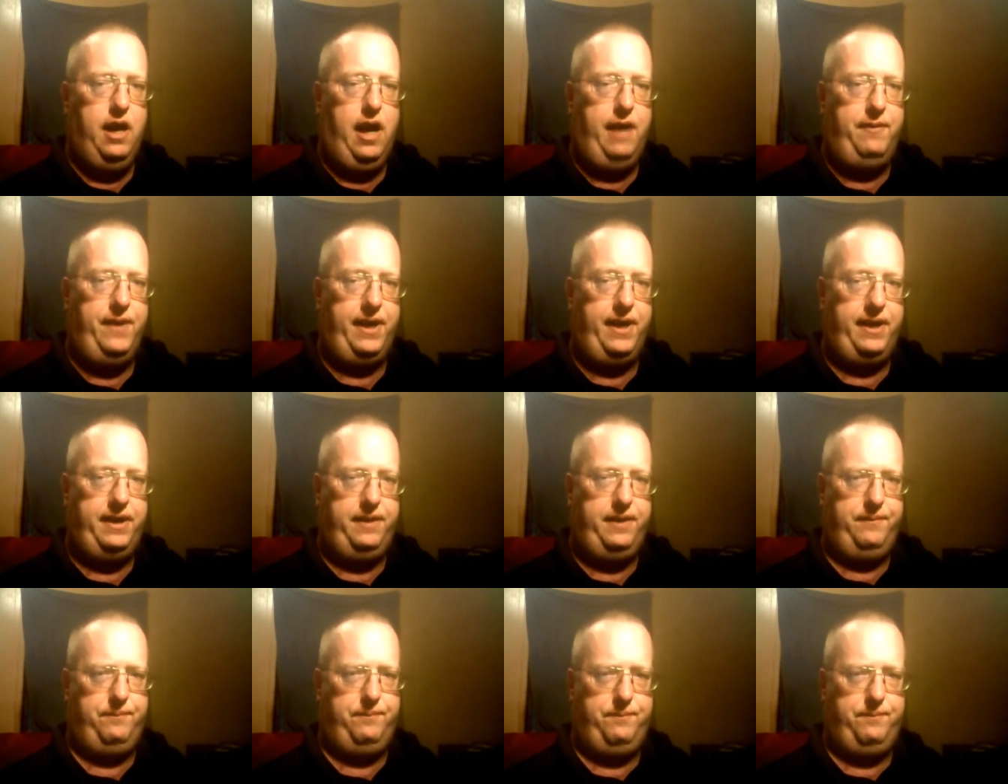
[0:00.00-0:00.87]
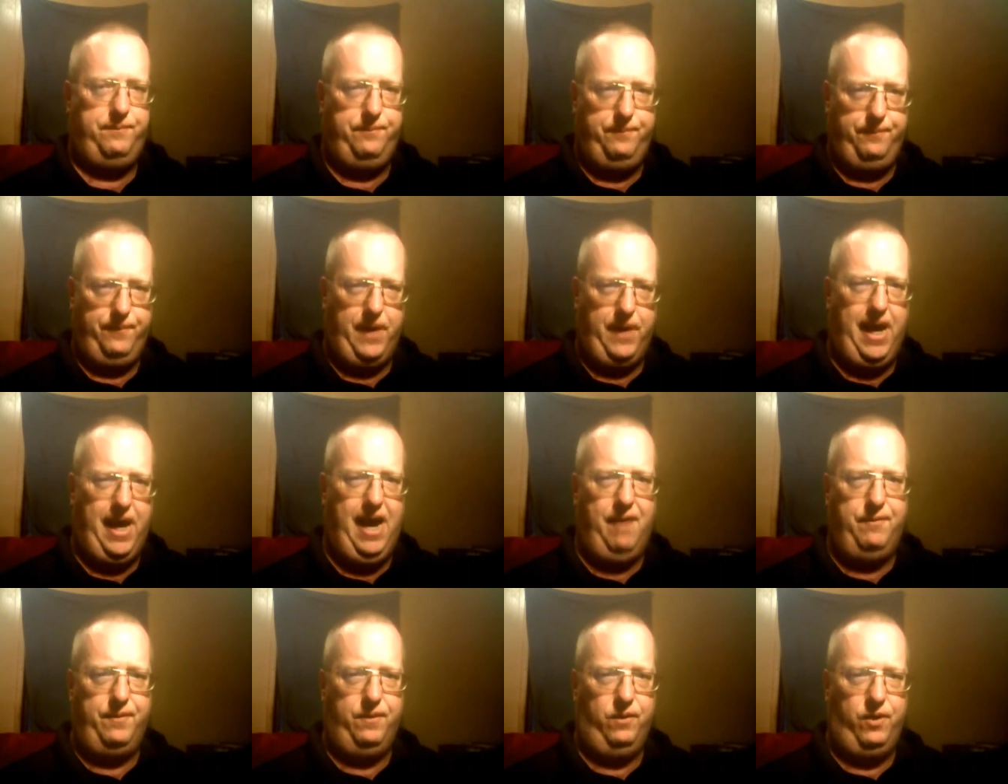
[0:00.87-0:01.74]
I think I
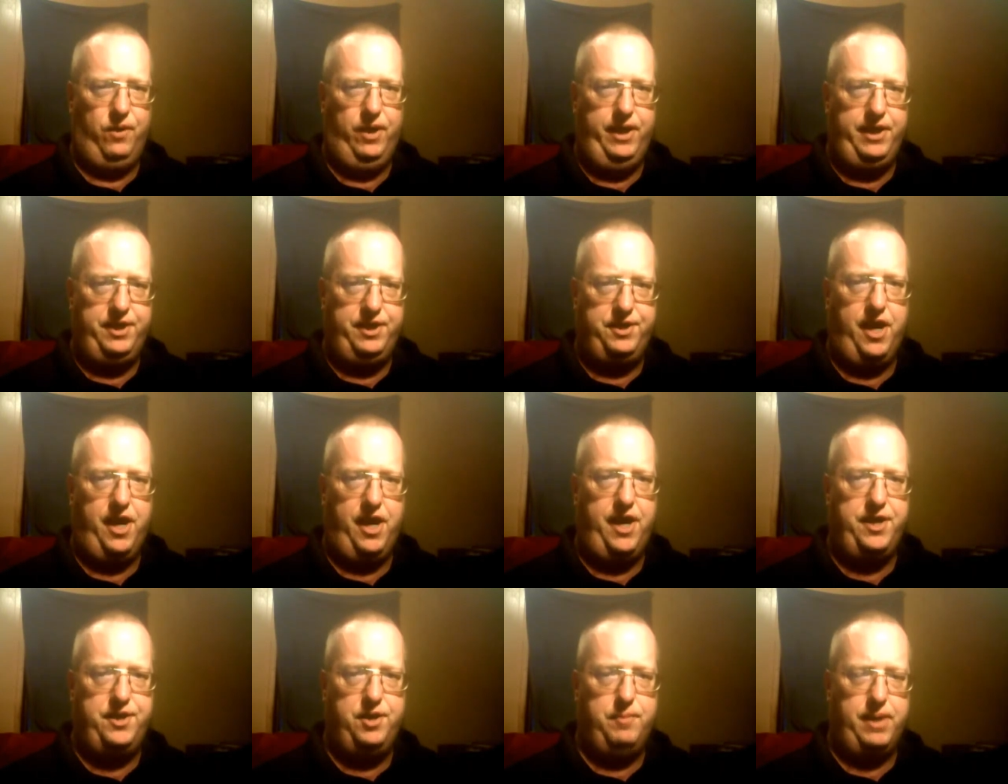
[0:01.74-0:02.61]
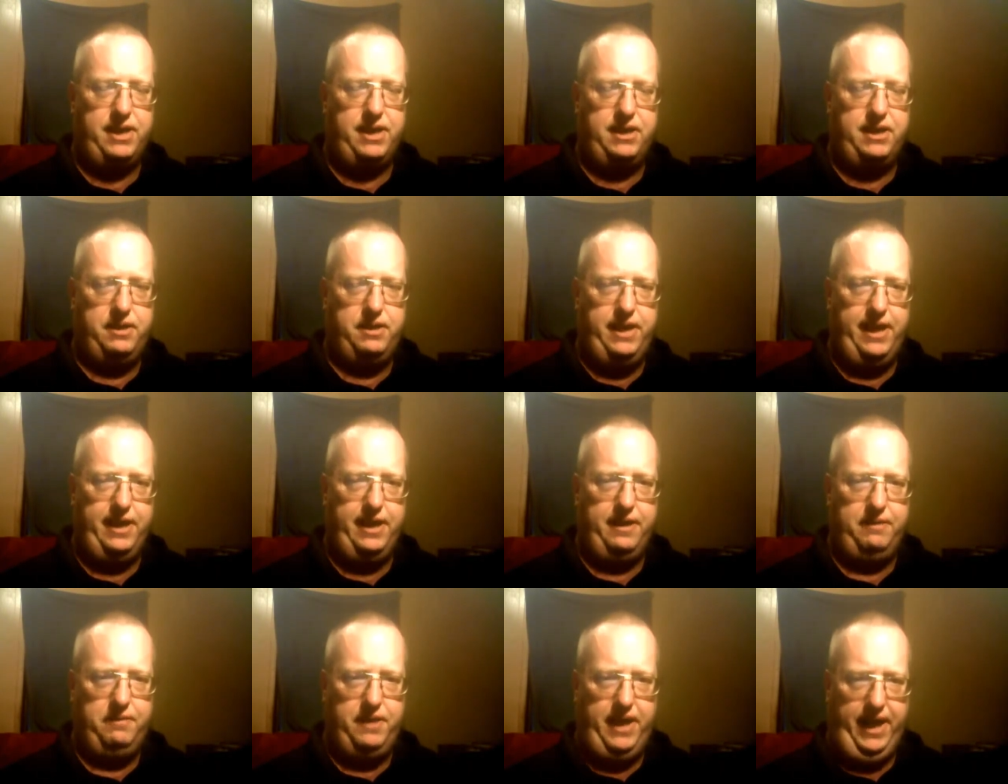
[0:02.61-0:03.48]
haven't really done too much
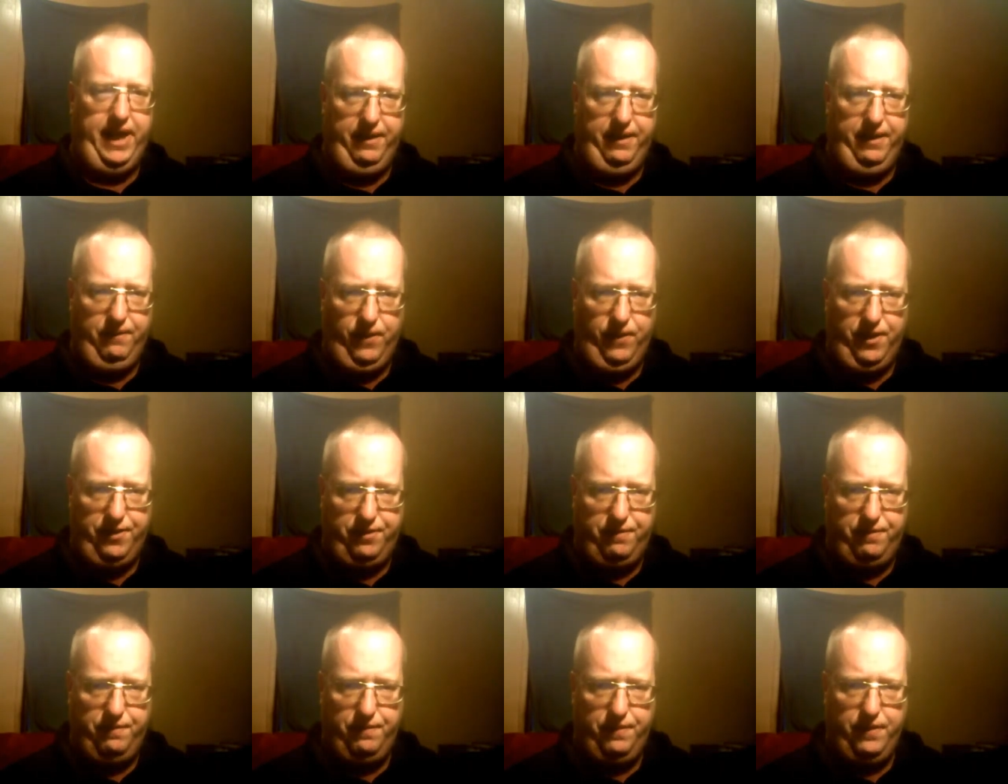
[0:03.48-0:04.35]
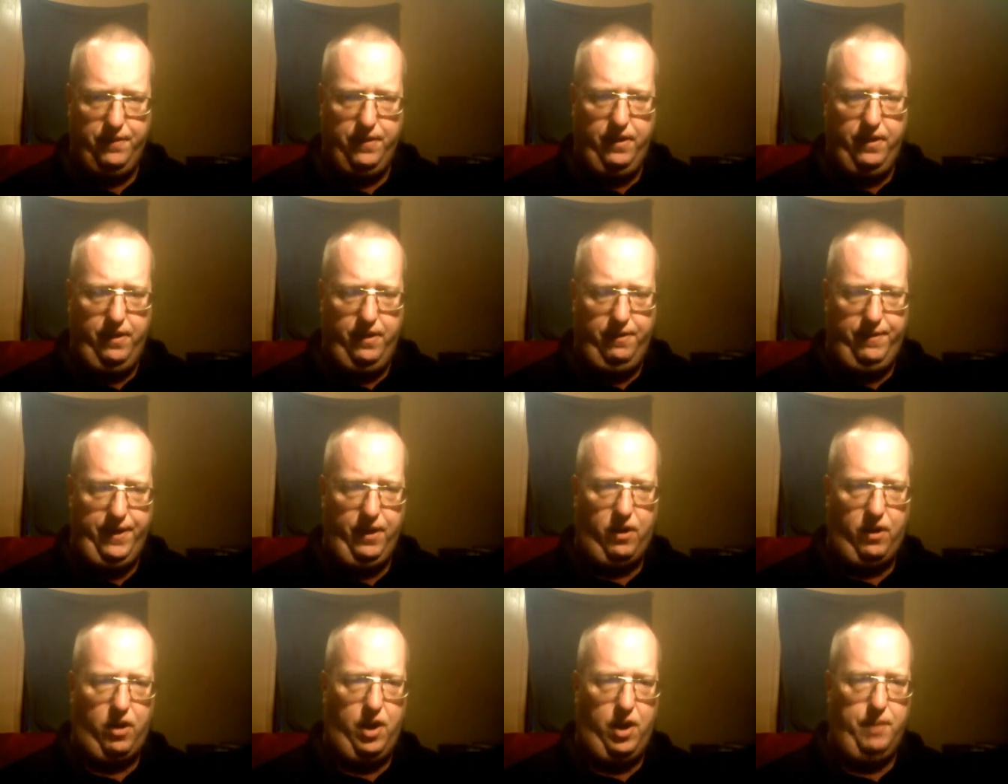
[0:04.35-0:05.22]
10 key with
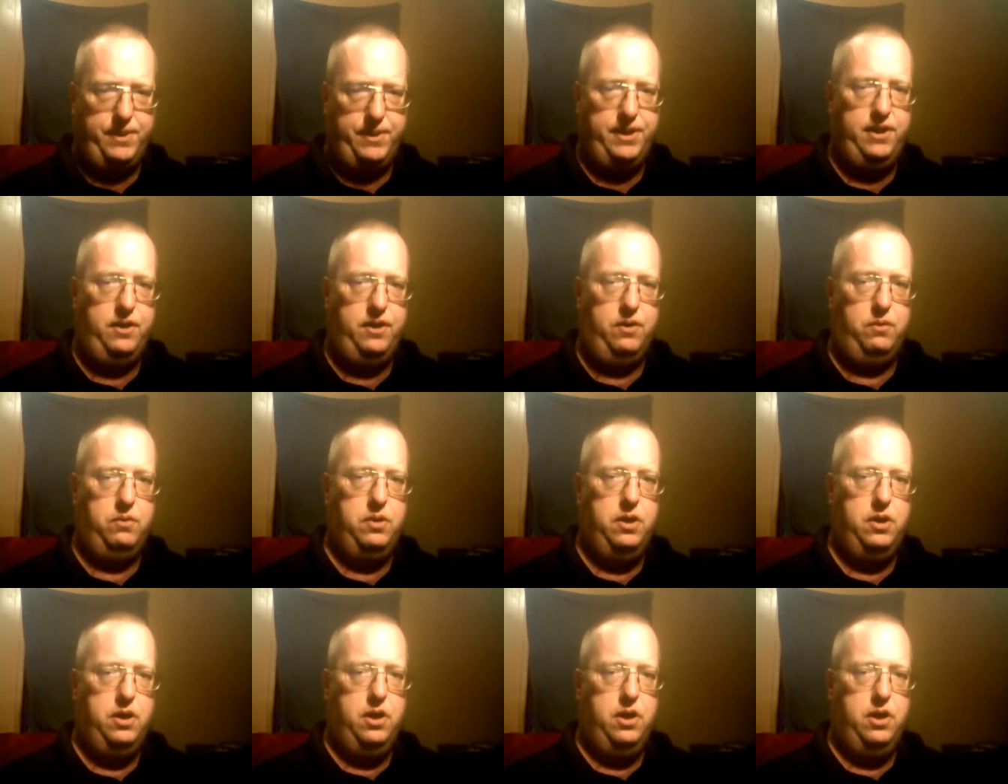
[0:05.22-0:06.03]
the RM2,